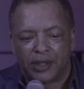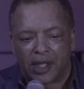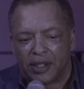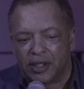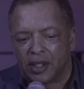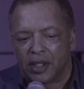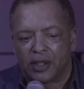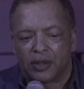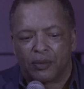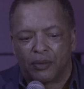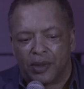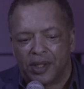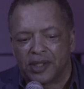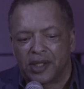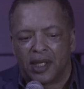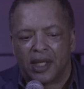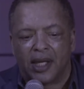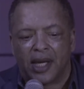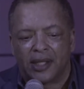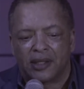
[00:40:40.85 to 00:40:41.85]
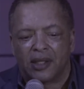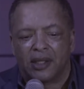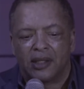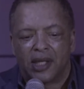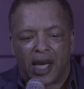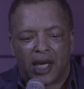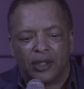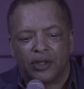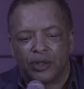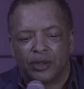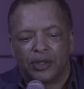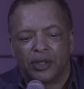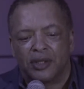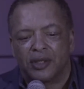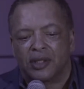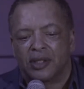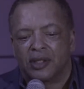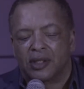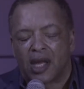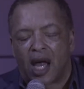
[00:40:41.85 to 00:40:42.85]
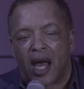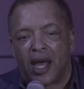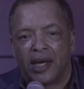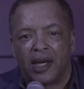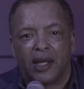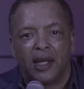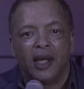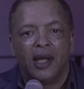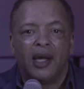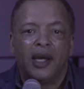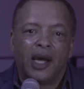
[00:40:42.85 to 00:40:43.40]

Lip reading: That's just risky, and that's a danger to society,